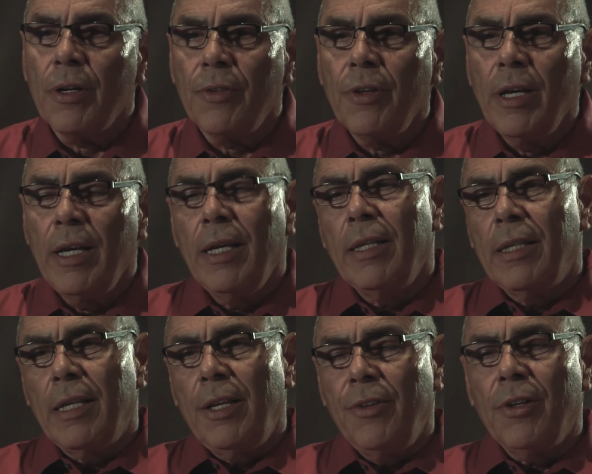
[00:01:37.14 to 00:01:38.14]
is
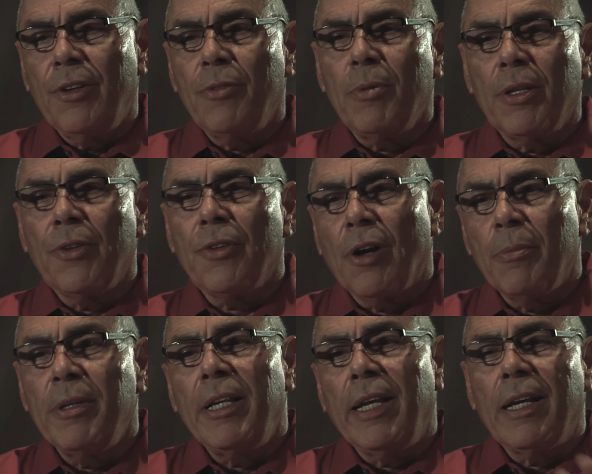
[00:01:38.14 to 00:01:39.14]
that he's on his mother's arm,
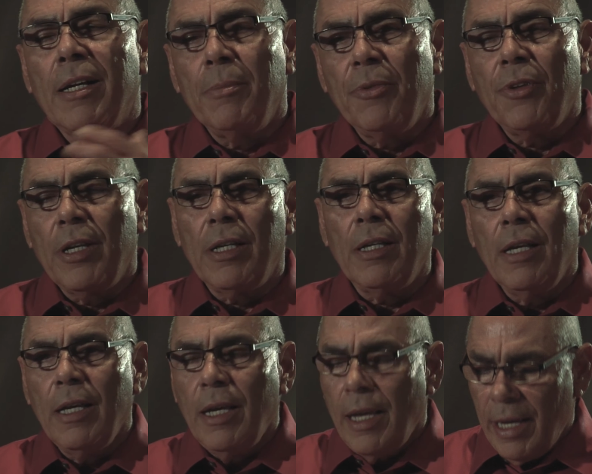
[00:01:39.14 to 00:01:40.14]
and then he comes in
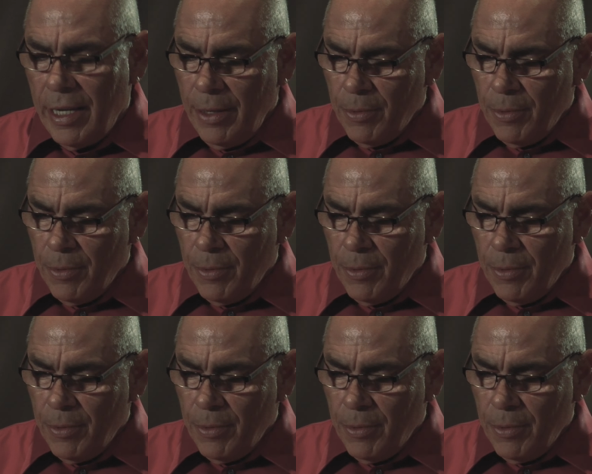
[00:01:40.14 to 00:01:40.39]
and he